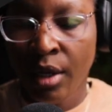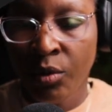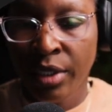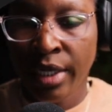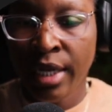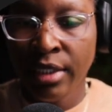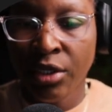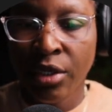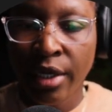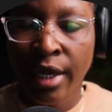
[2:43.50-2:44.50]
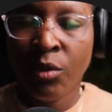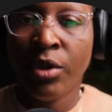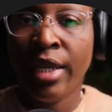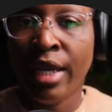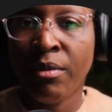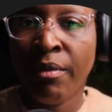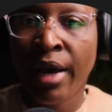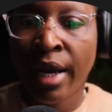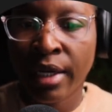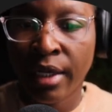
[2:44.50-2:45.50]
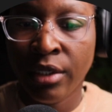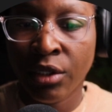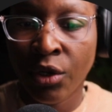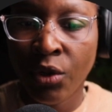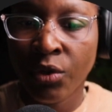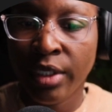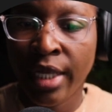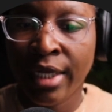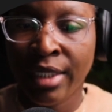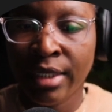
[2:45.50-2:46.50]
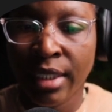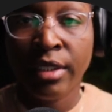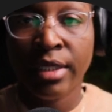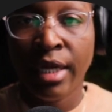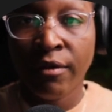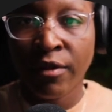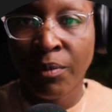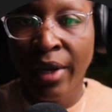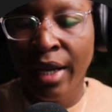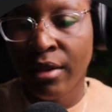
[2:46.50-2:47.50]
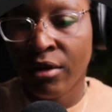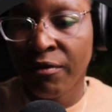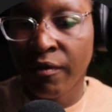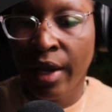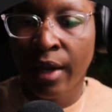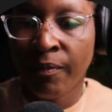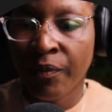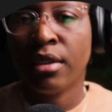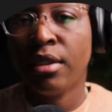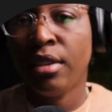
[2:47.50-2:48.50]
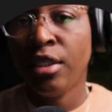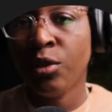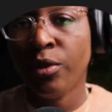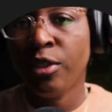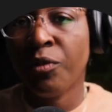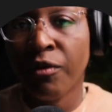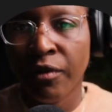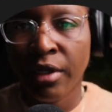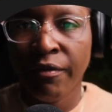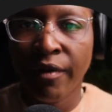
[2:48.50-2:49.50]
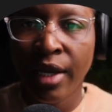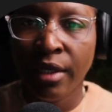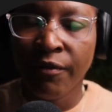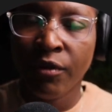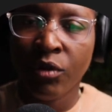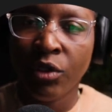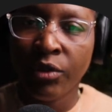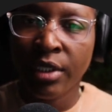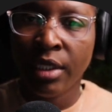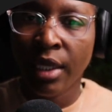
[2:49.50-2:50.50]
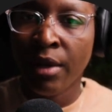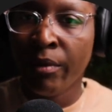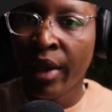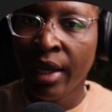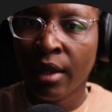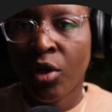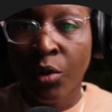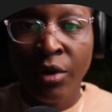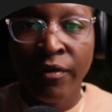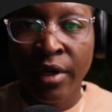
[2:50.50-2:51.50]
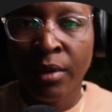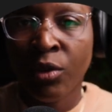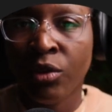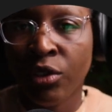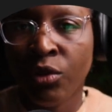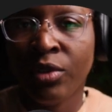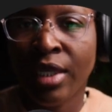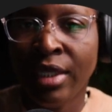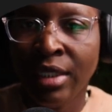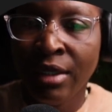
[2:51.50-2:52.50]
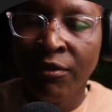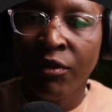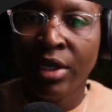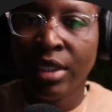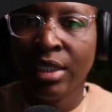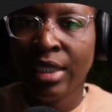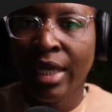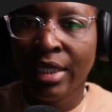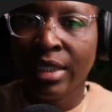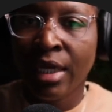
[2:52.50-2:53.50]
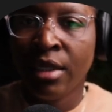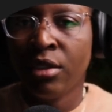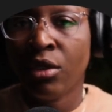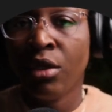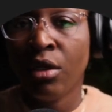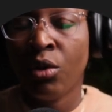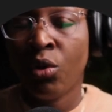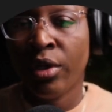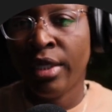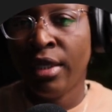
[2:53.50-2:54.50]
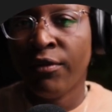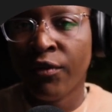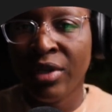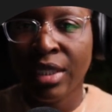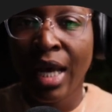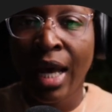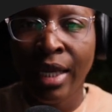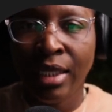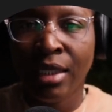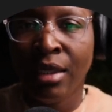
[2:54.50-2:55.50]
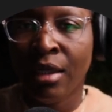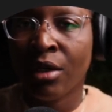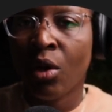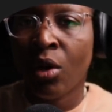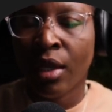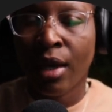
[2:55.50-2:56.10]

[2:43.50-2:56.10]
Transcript: and we hit enter and we get back the code that is inside of the Python file. This way is perfectly fine if you're using a Mac. However, I'm going to use a different text editor or a different IDE called